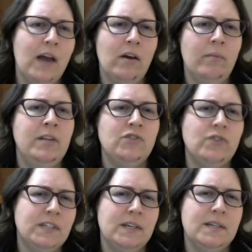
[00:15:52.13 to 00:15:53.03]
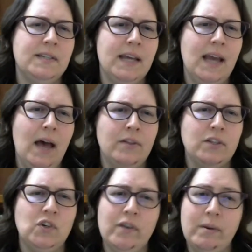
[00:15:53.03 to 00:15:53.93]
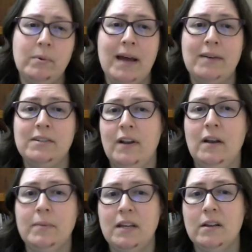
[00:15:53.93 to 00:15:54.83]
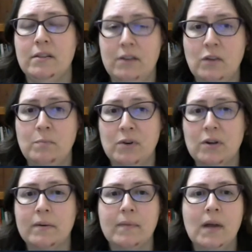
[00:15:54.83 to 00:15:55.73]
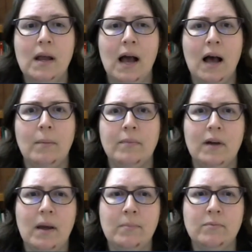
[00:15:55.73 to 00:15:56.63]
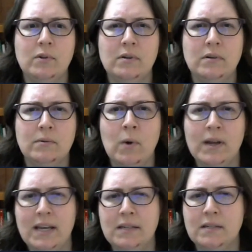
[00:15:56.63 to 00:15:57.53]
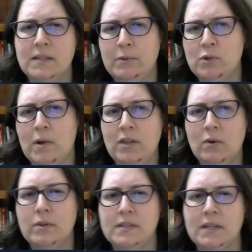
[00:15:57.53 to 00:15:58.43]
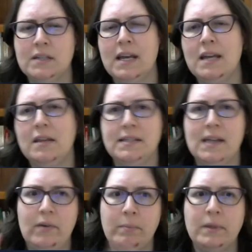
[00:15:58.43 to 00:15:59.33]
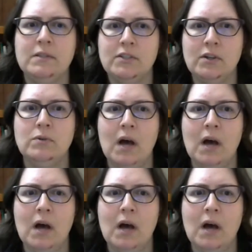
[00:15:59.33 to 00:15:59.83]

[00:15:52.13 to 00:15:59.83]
And I'm interested to see how the story will now develop in a third book. I'm quite keen to see which way the author's going to take things, having been so